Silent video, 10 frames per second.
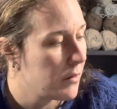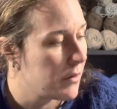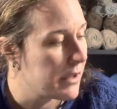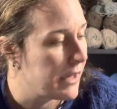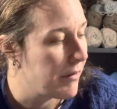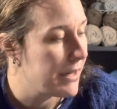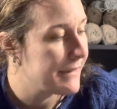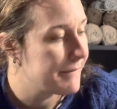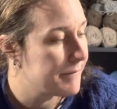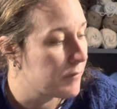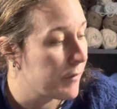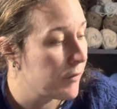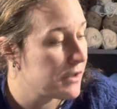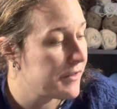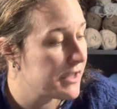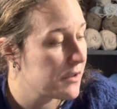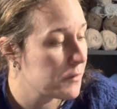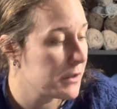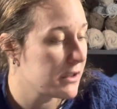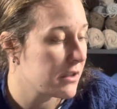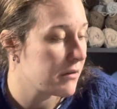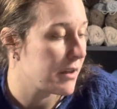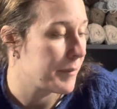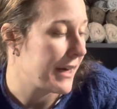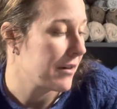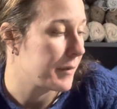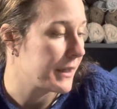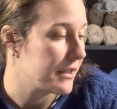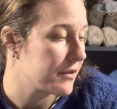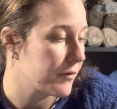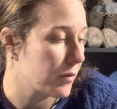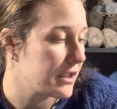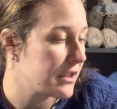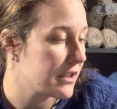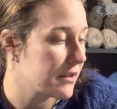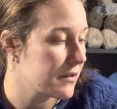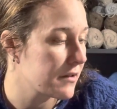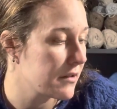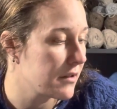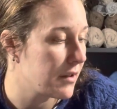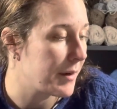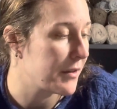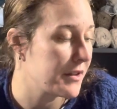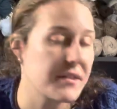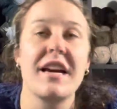What did I write? Refer to videos 1 and 2 and pattern page for details about this.